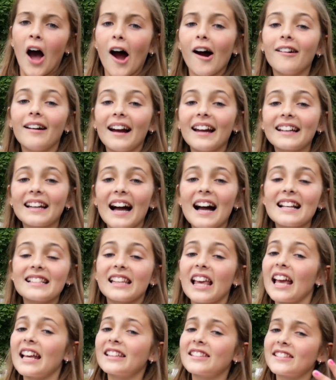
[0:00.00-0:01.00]
All right guys,
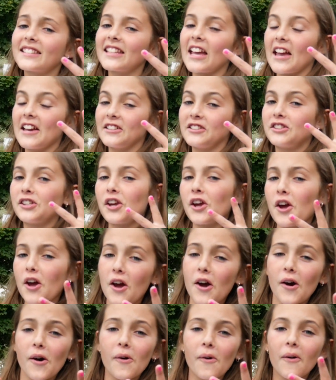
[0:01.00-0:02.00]
it's day
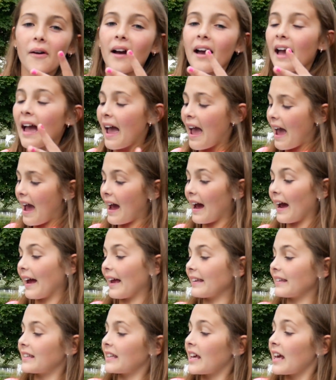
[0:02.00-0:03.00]
2,
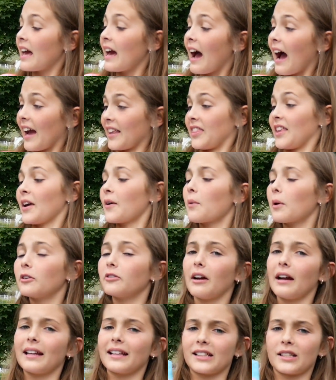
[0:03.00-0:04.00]
and I think
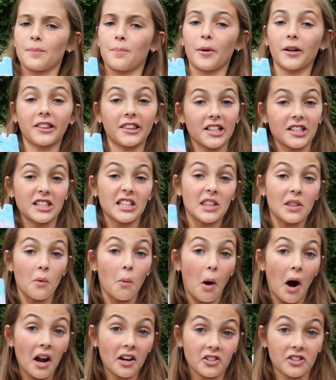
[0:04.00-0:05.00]
we're ready to put this in the
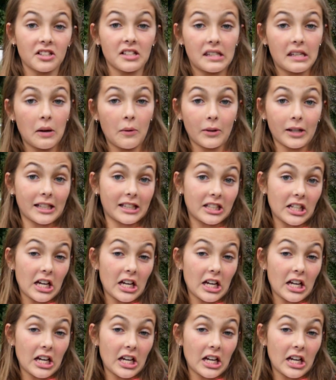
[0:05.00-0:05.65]
water and see what it